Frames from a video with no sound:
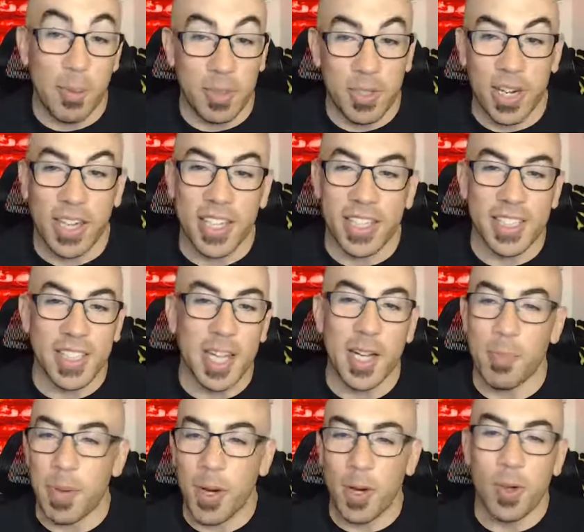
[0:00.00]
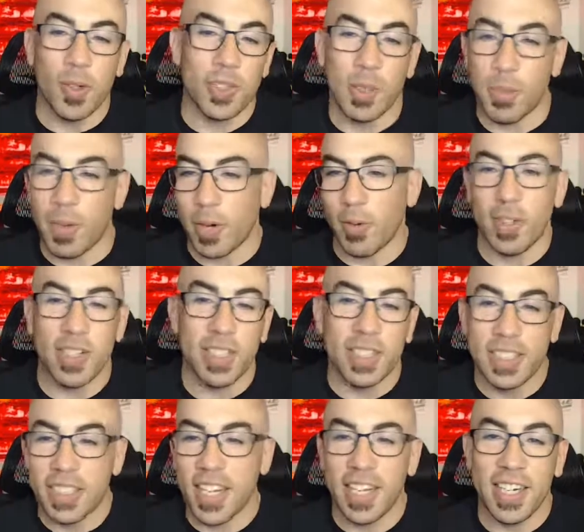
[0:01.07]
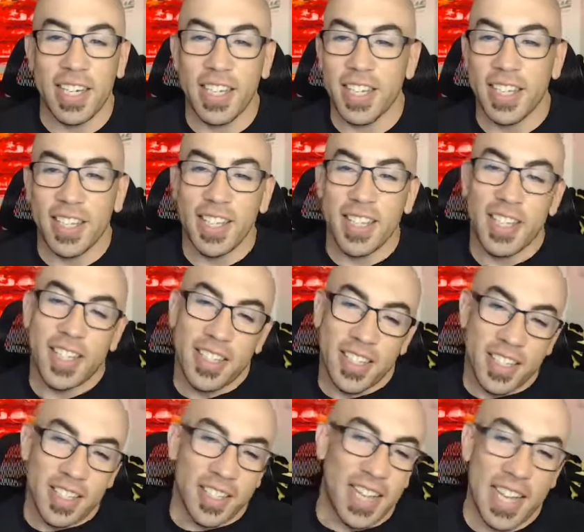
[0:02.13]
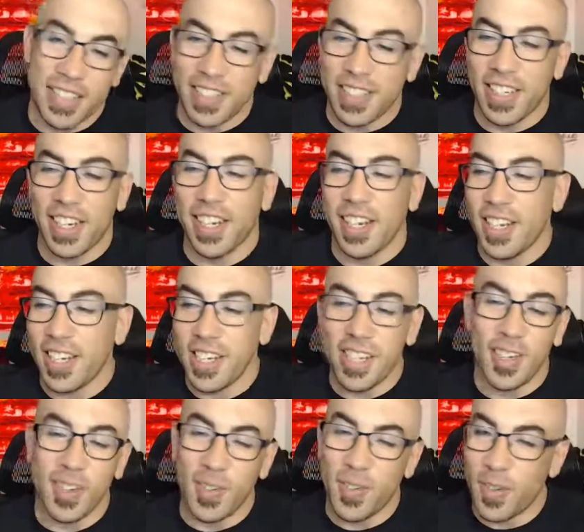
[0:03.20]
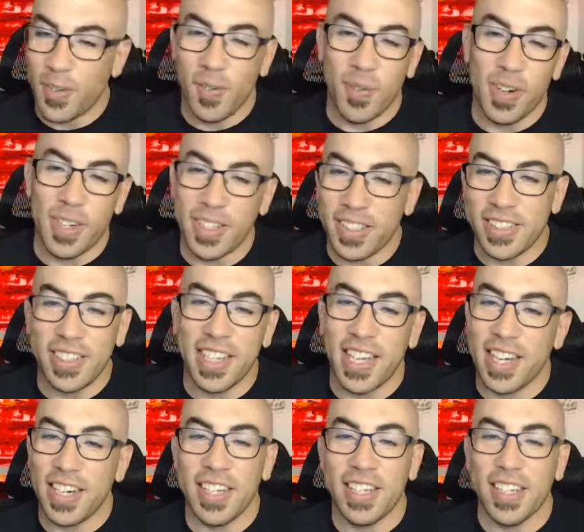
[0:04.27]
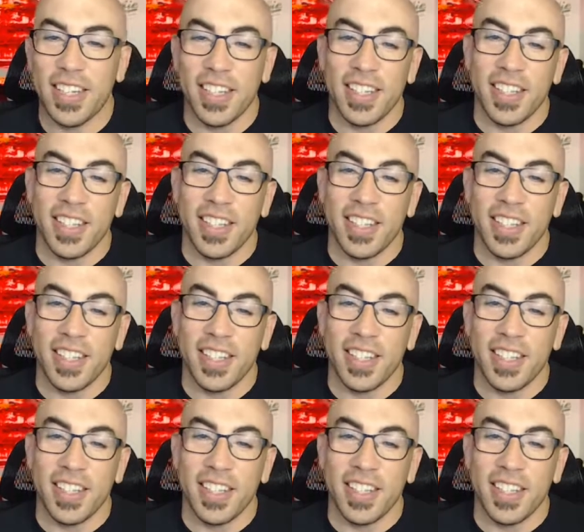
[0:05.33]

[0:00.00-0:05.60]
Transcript: I'm trying to like stay composed. I'm like reeling steady, cast it in, reeling steady.